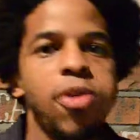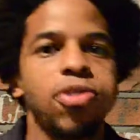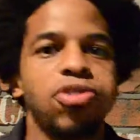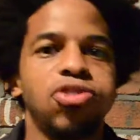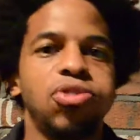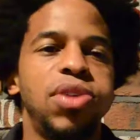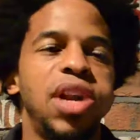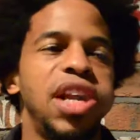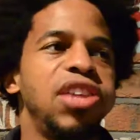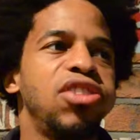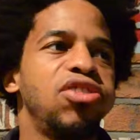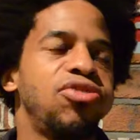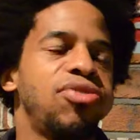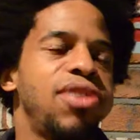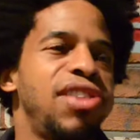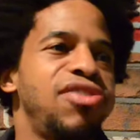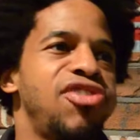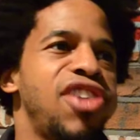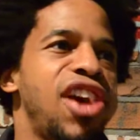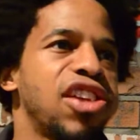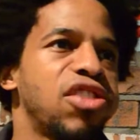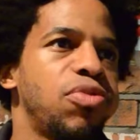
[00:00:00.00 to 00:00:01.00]
So in any
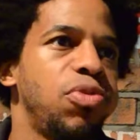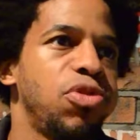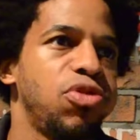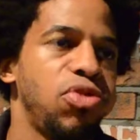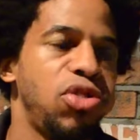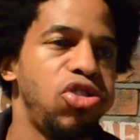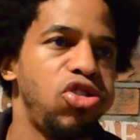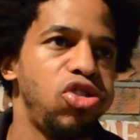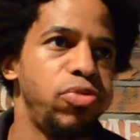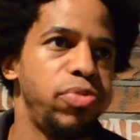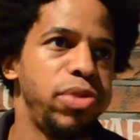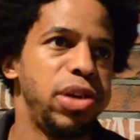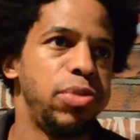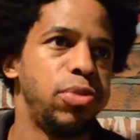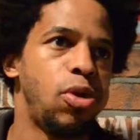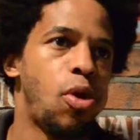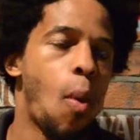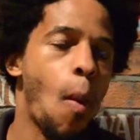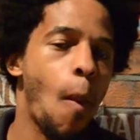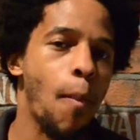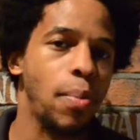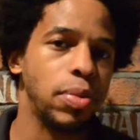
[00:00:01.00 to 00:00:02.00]
transaction between two people,